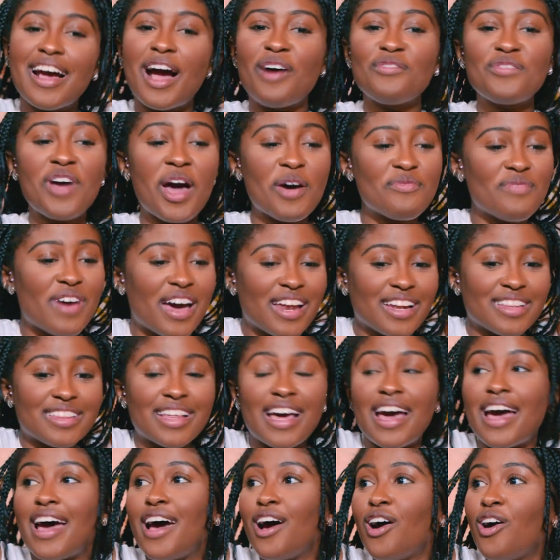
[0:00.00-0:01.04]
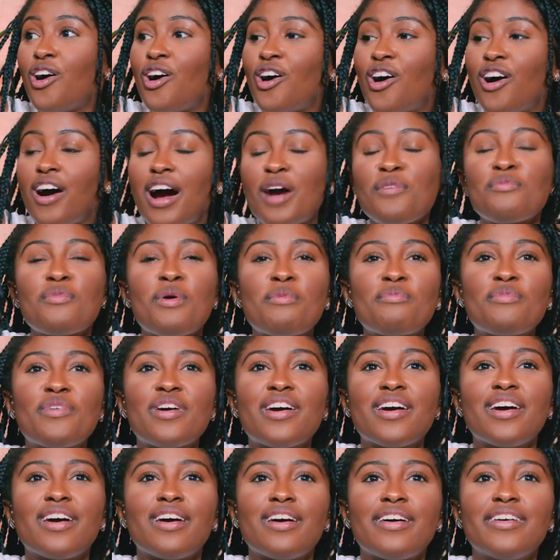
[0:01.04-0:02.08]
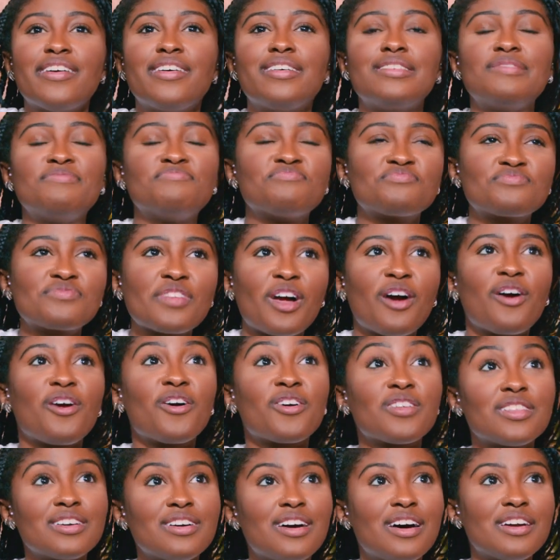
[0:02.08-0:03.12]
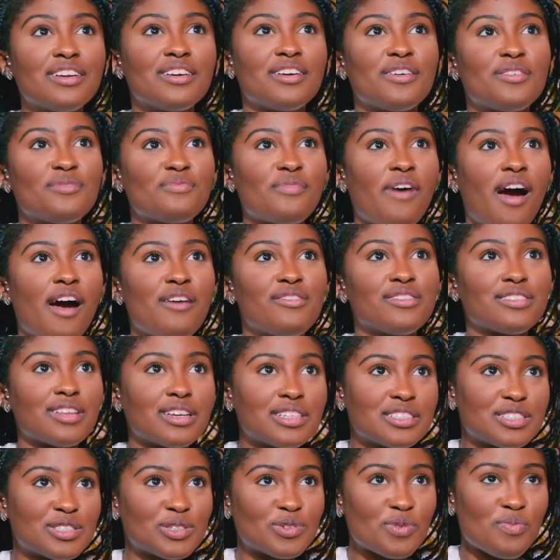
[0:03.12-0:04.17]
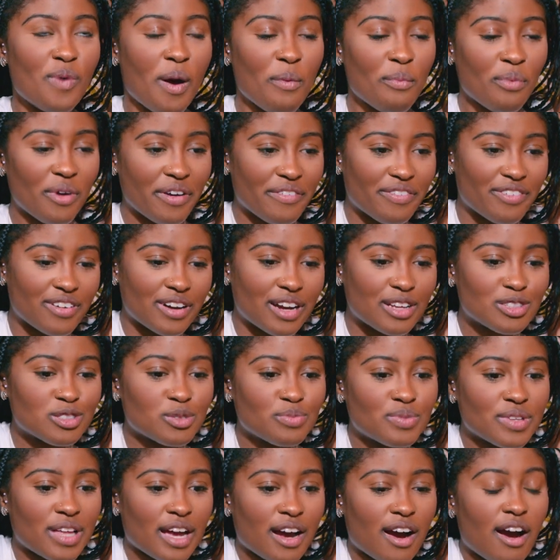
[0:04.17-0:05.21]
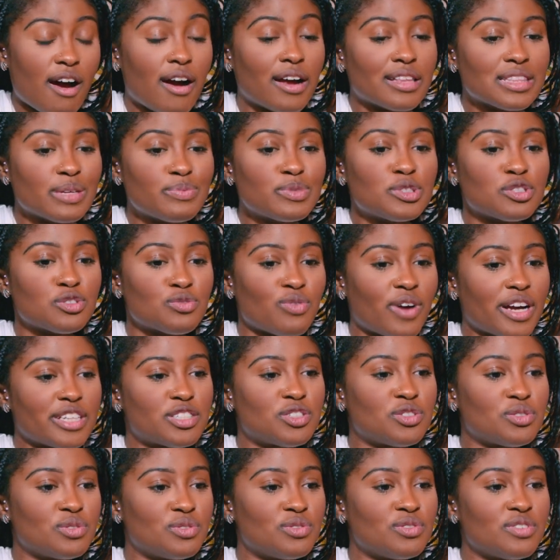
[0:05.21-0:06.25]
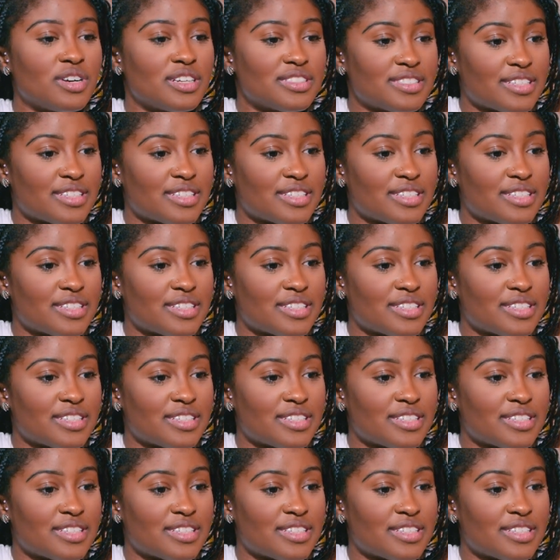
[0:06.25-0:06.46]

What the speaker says: I'm not mad at that at all. I remember early on in my relationship with my boyfriend, I used to be like, all right, let me just write you a